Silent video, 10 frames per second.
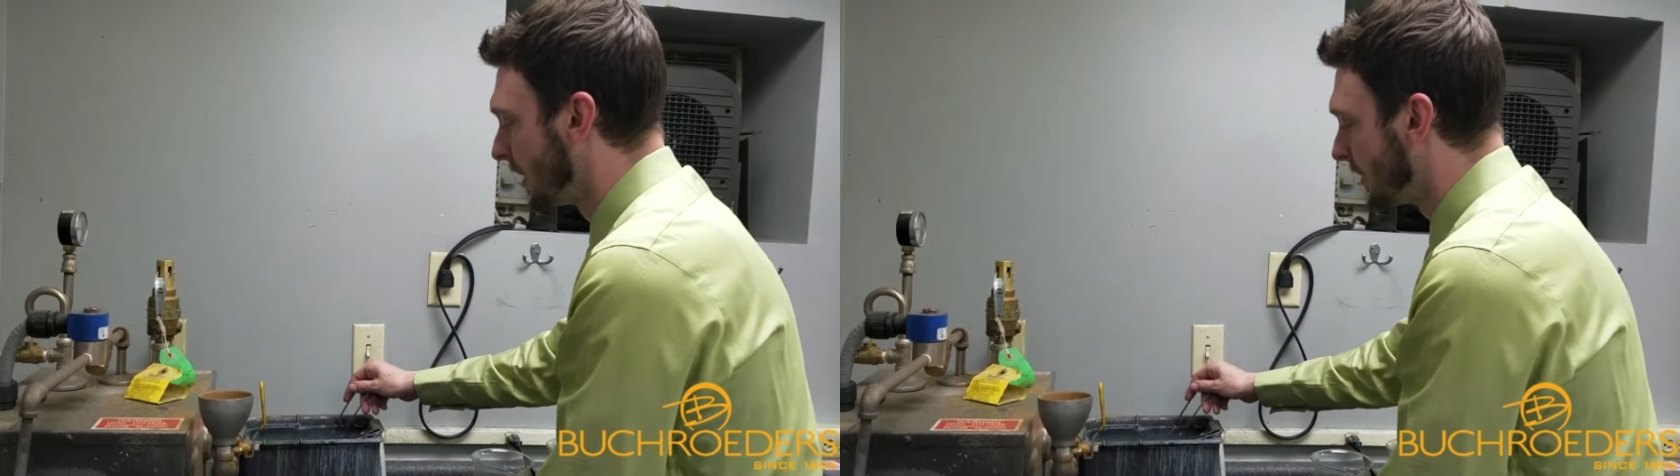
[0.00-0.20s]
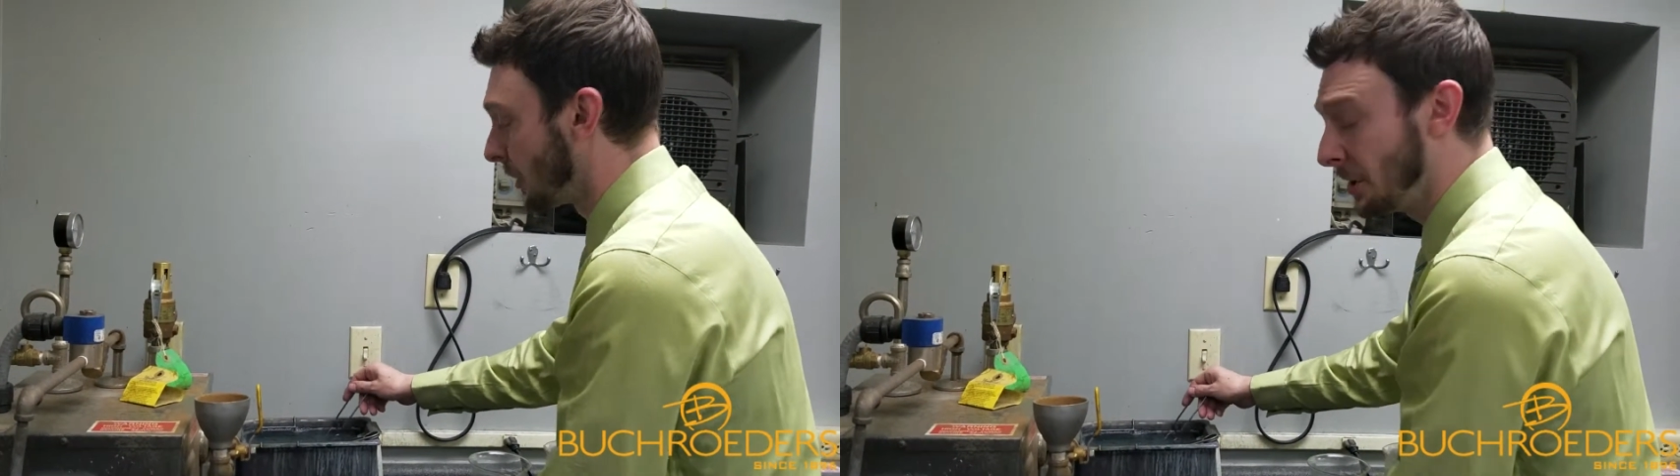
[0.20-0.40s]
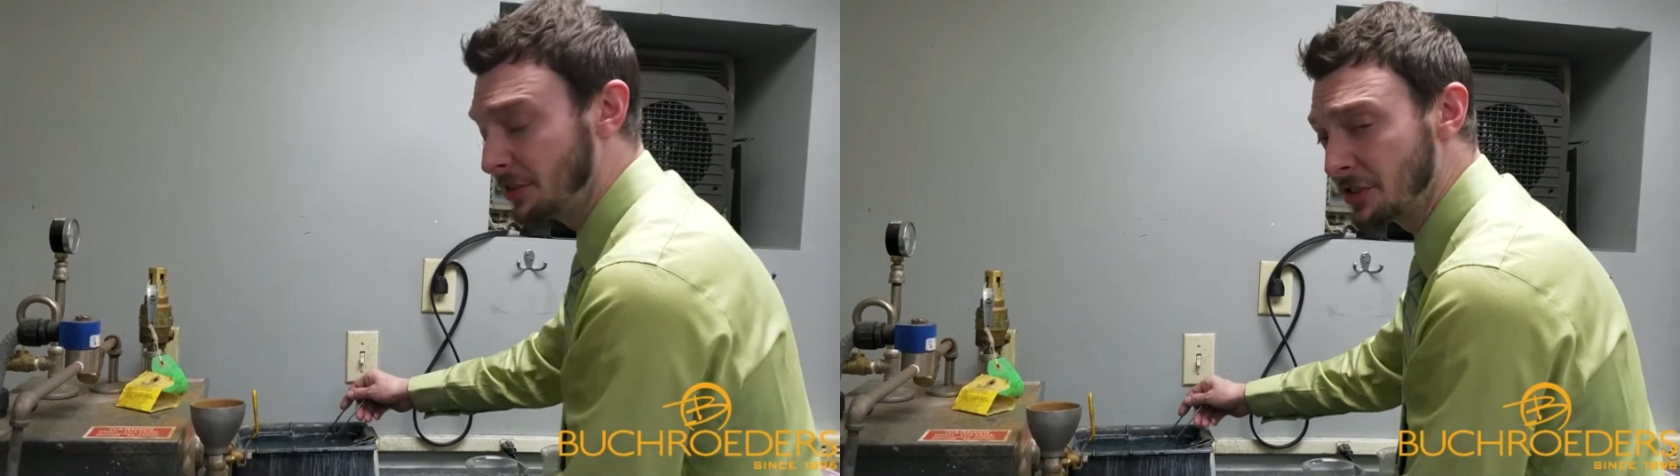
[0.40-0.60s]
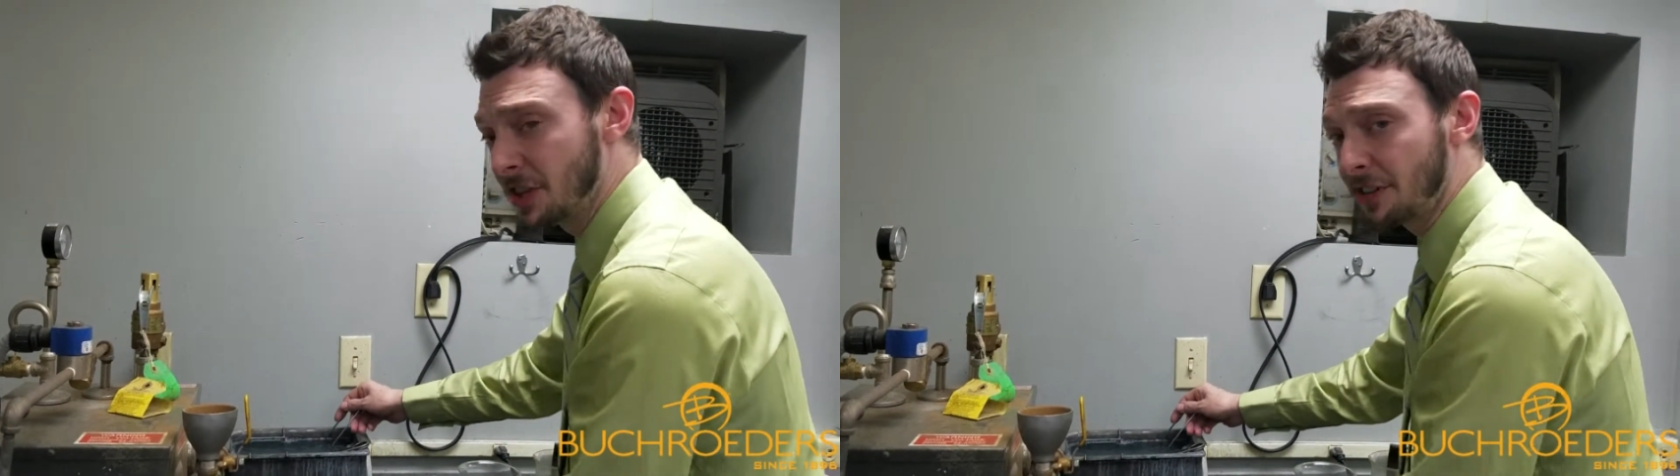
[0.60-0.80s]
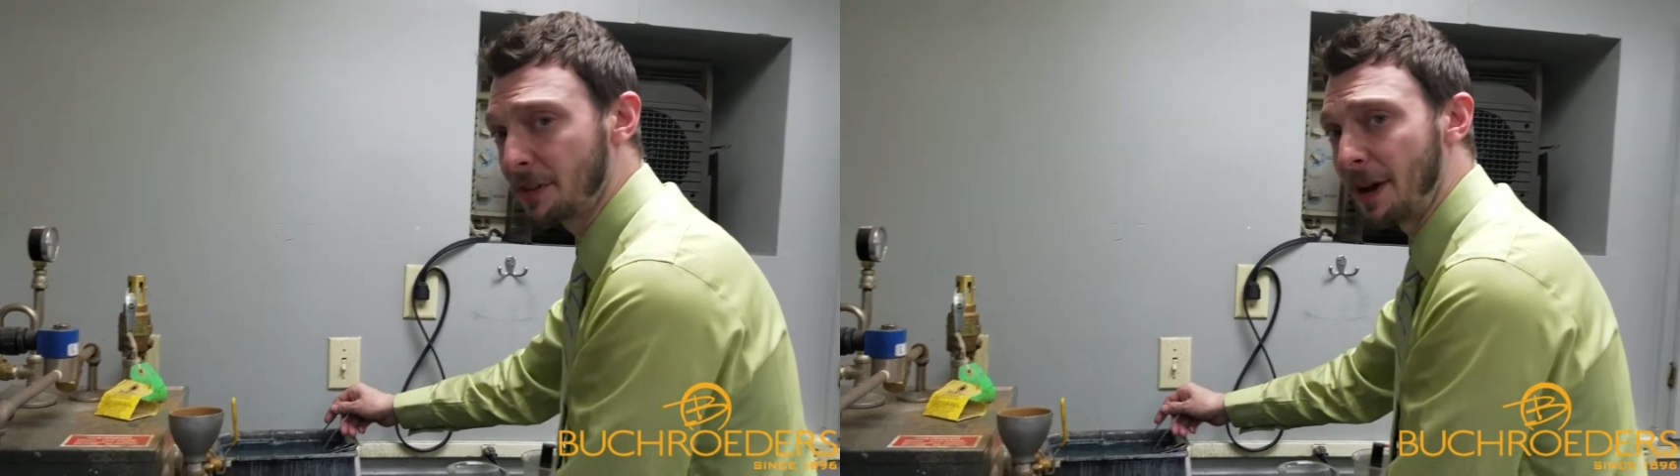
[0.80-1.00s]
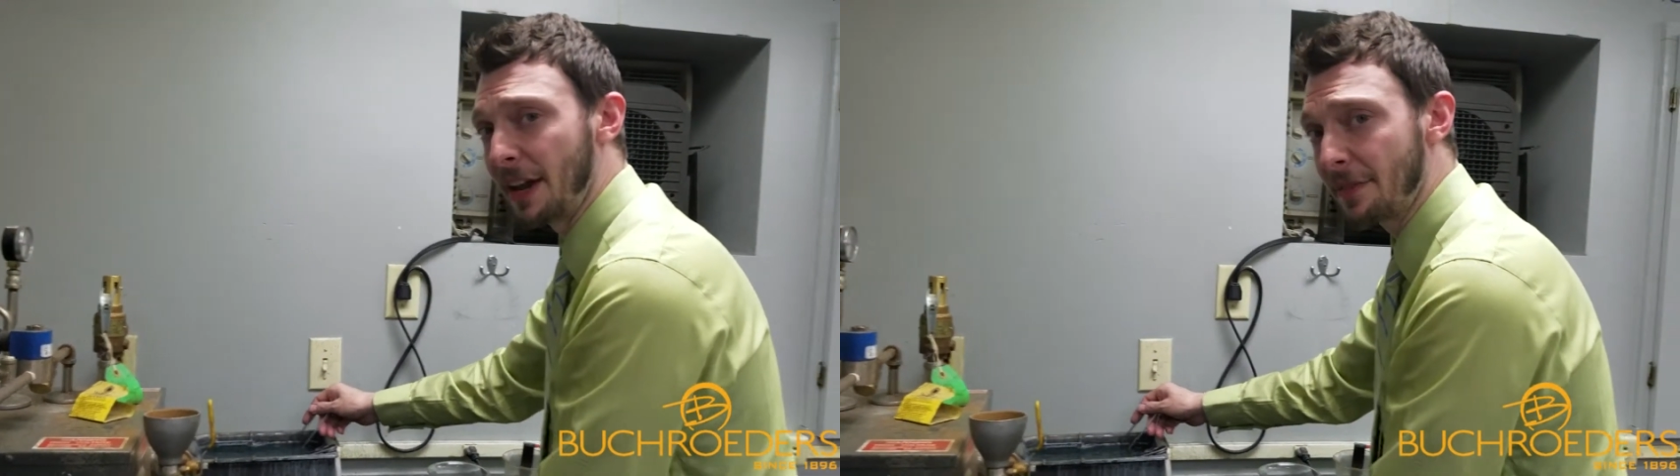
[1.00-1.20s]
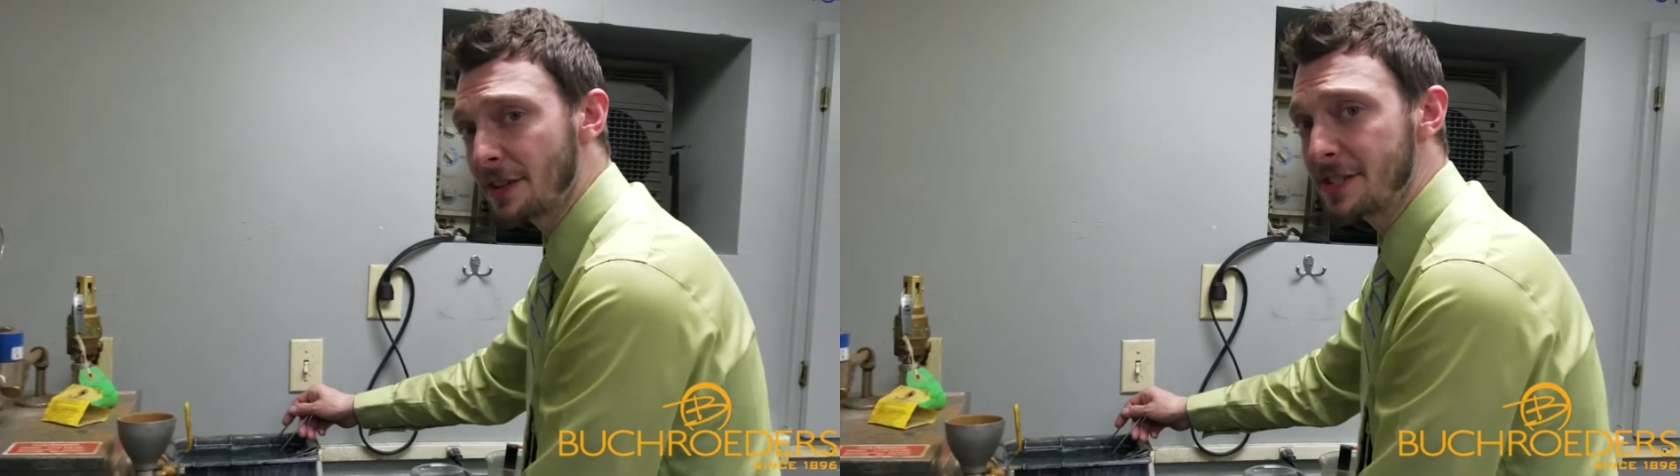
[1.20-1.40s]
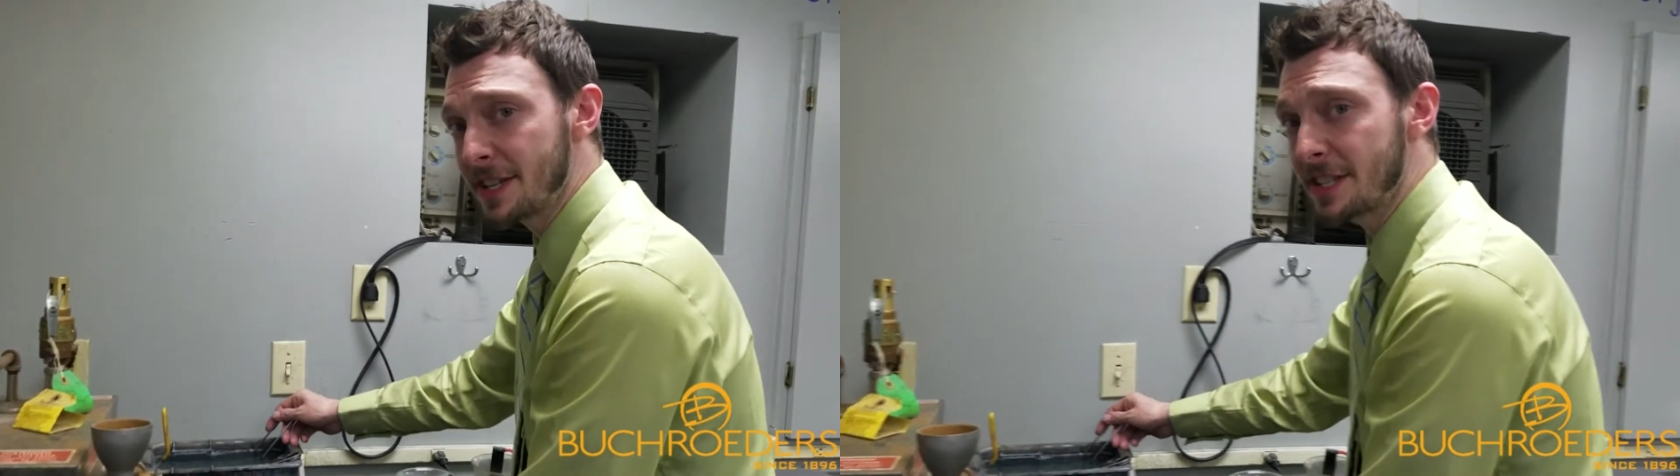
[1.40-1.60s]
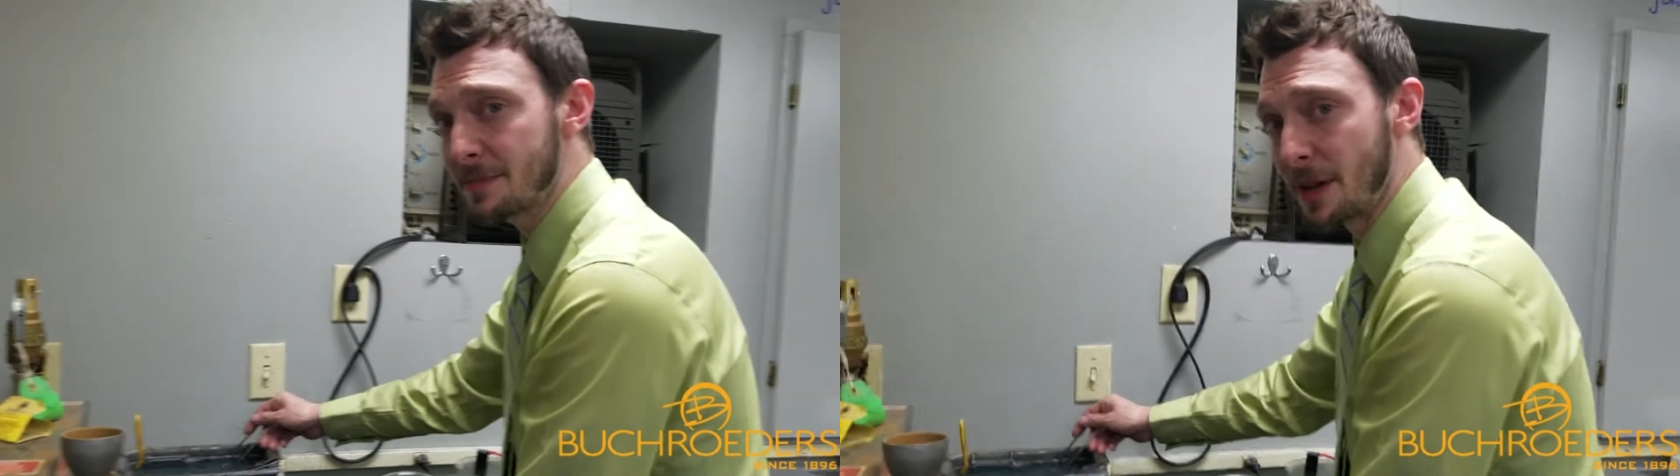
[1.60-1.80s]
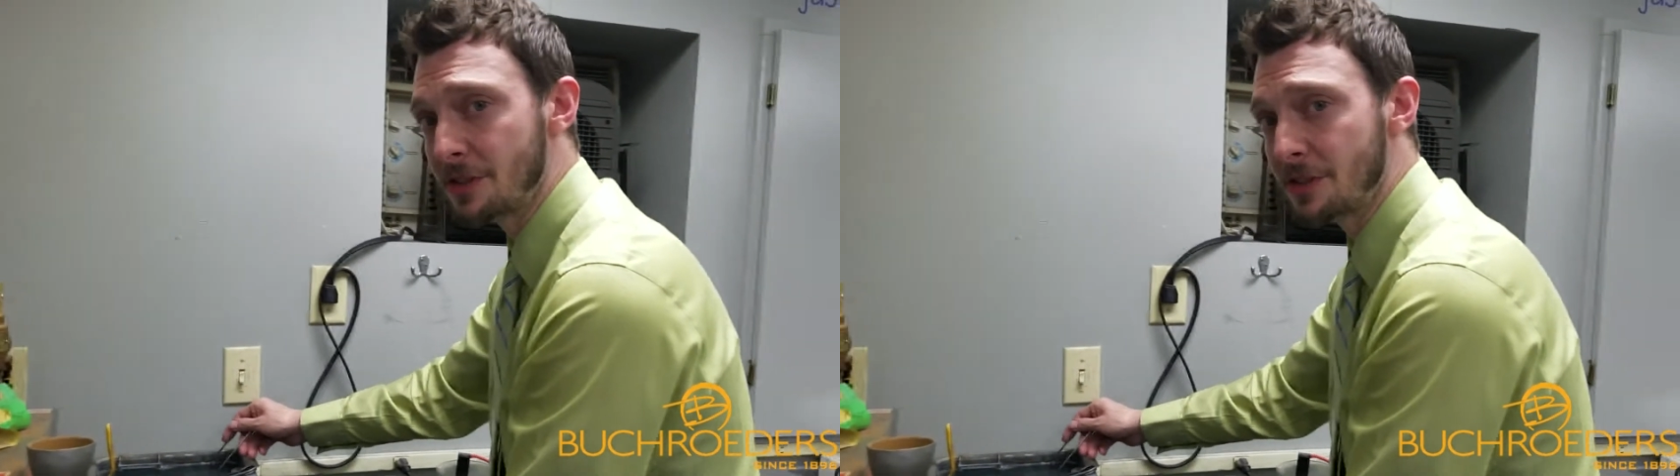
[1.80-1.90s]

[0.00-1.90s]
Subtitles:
Now we suggest about every 6